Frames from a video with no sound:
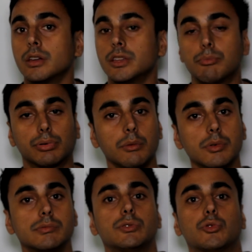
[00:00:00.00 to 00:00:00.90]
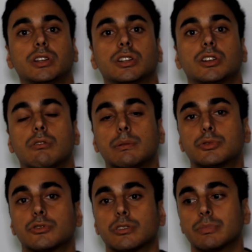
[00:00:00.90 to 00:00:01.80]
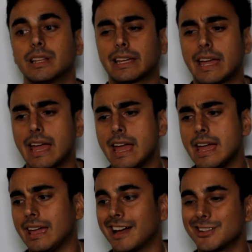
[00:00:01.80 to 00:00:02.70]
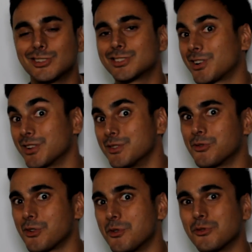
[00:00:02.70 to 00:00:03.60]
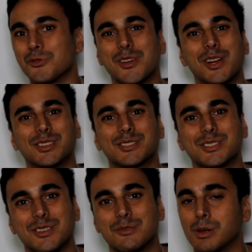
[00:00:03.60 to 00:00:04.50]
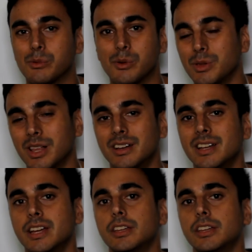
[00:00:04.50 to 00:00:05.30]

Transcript: you probably wouldn't go up to her and be like, hey, I just saw you from over there, so blah, blah, blah.